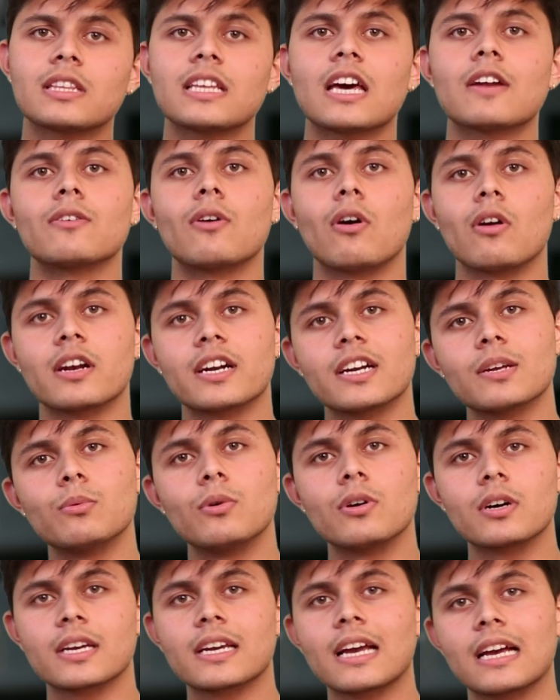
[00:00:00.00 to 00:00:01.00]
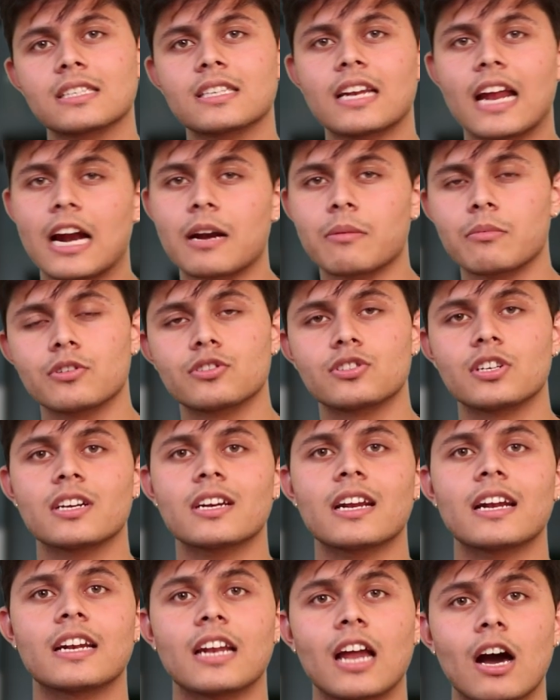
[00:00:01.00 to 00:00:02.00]
they're already working as an administrator
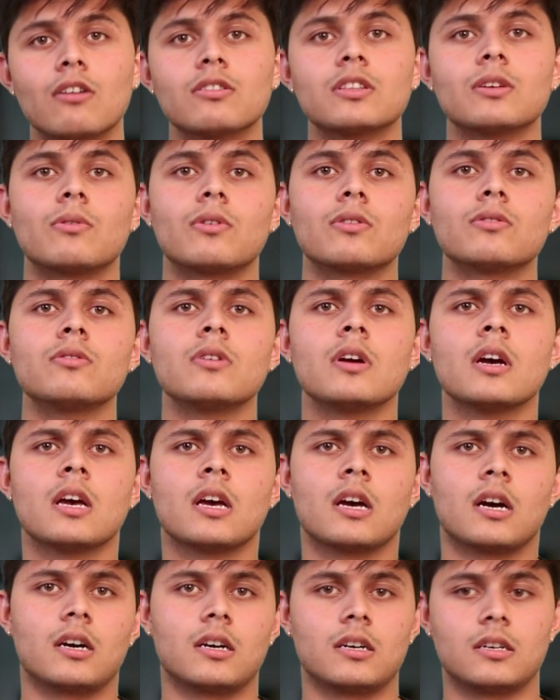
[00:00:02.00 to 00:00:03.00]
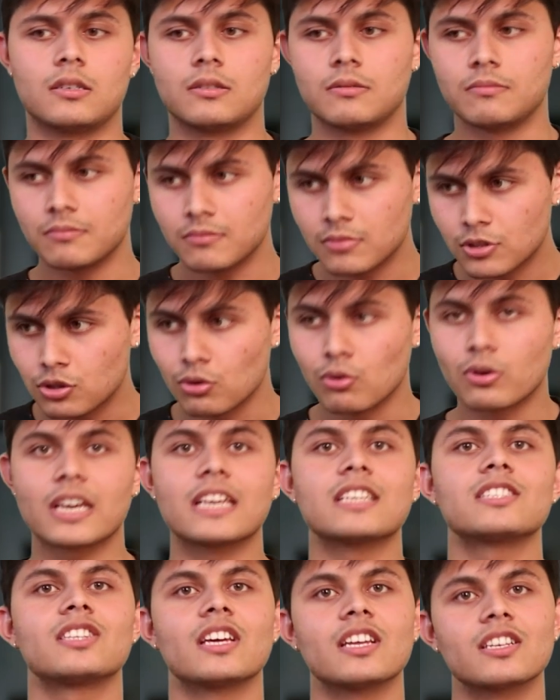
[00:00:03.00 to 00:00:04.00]
and now they want to
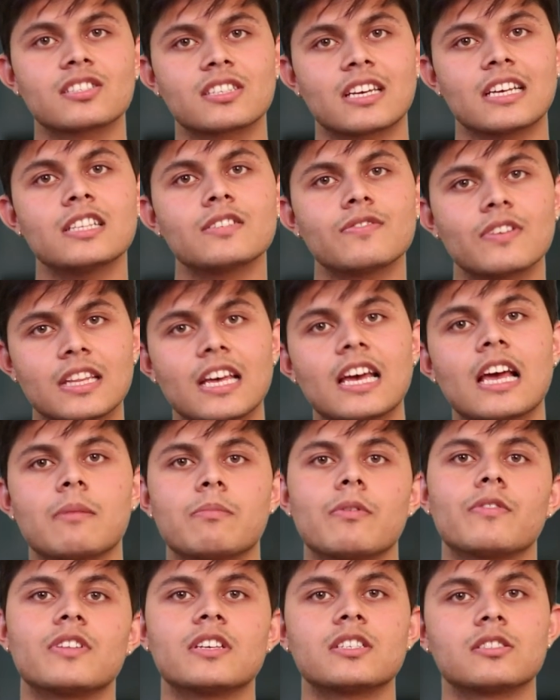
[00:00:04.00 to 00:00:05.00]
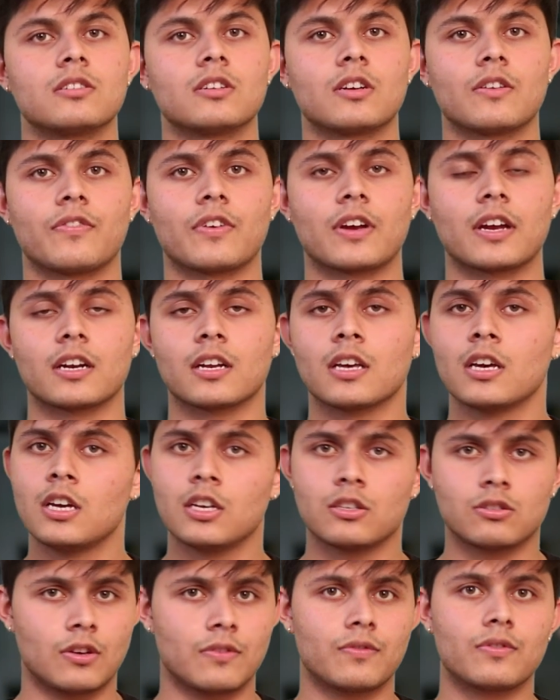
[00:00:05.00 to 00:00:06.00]
showcase their skills with the help of this certificate.
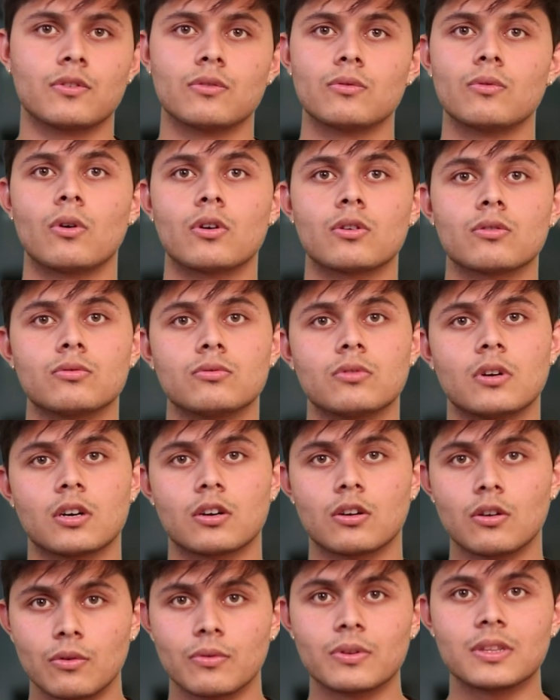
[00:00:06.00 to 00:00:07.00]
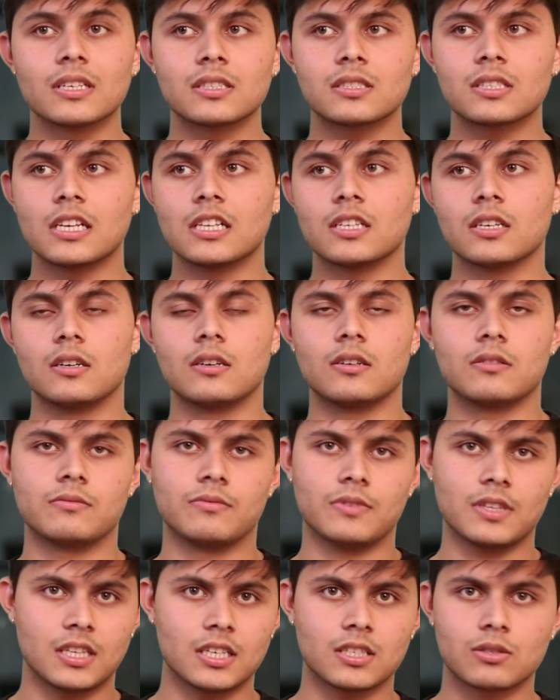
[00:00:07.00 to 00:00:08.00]
So if you want to go with this
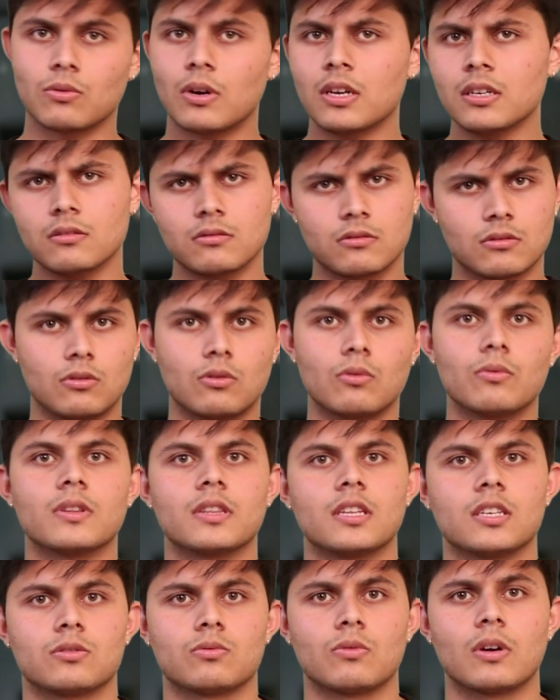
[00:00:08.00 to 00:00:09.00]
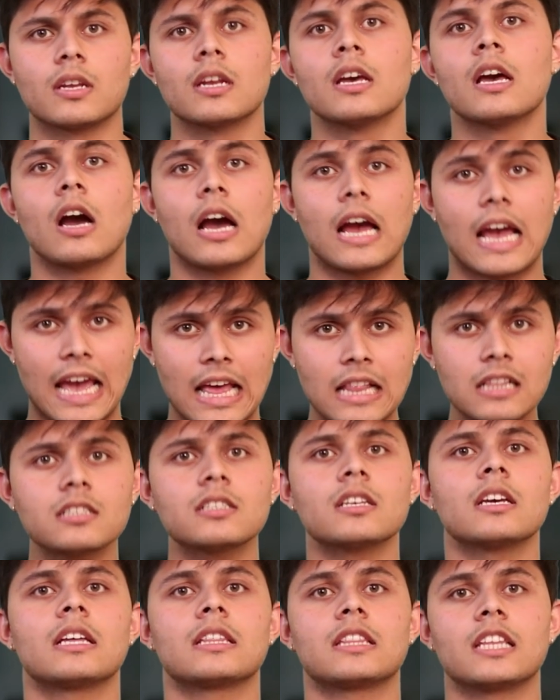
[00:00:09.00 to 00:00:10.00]
one, go with this one.
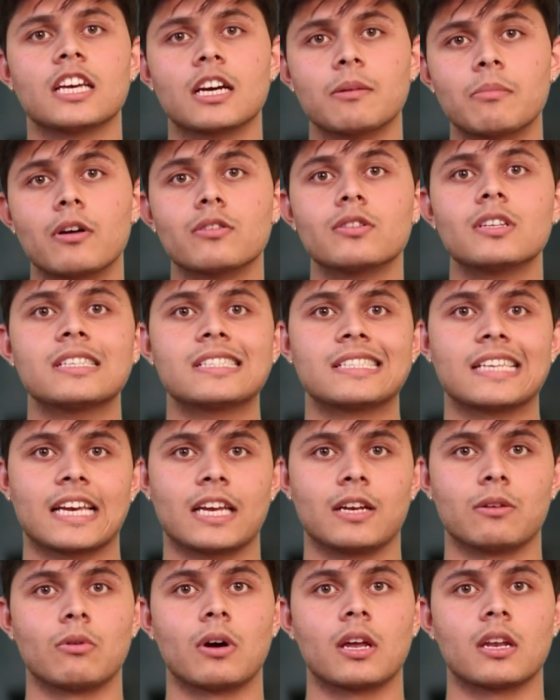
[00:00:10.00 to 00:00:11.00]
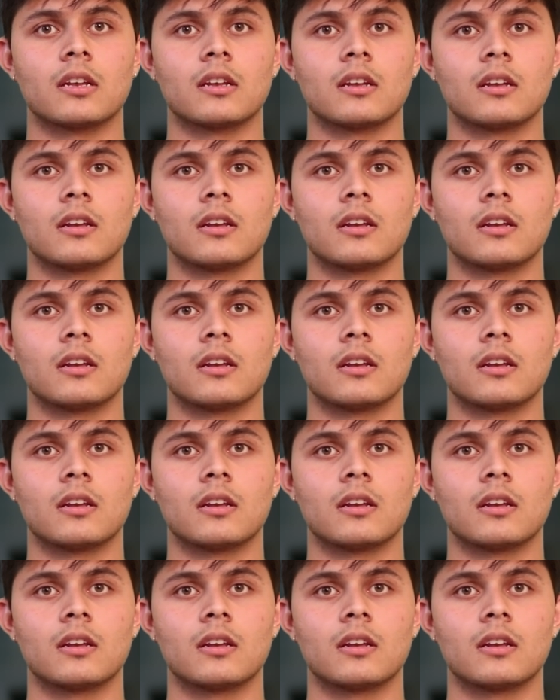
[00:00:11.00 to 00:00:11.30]
Else, think about the second one,